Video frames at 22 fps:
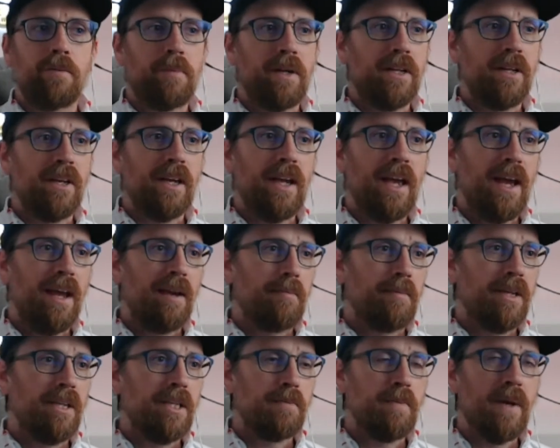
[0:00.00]
but you can't
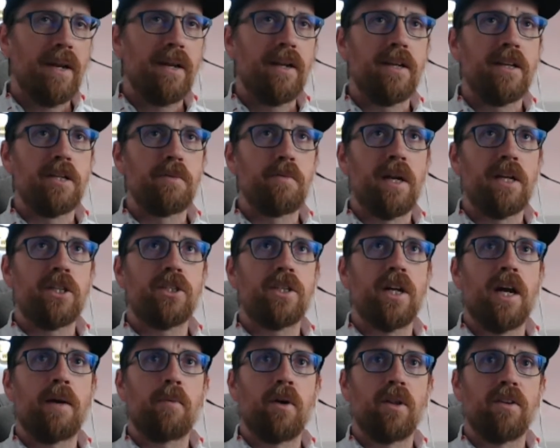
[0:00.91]
be spending as much
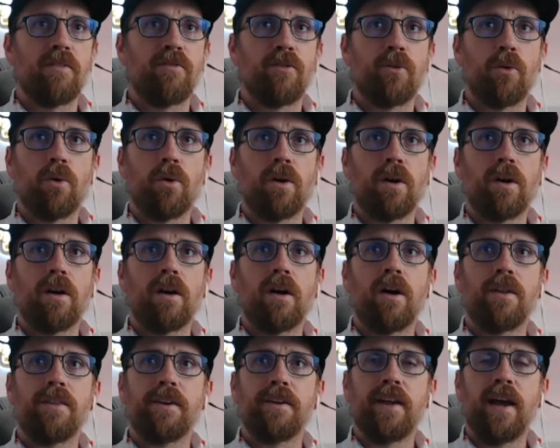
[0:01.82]
time on the floor,
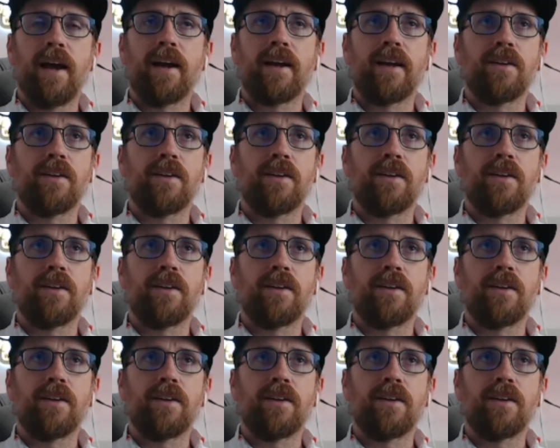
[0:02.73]
on the deck,